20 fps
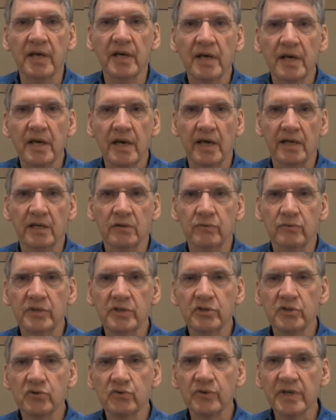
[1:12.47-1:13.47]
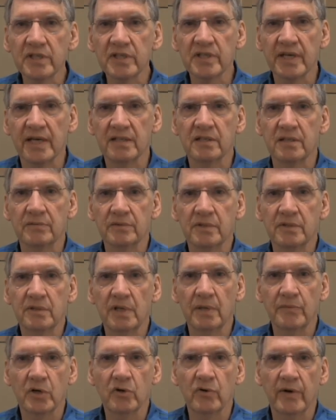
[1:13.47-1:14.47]
and it restricts that
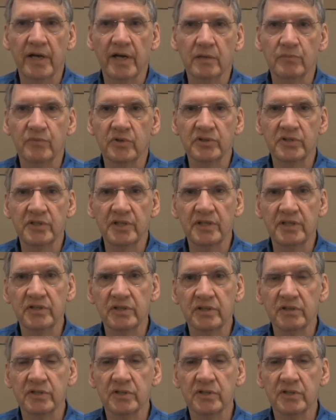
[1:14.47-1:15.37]
democratic procedure.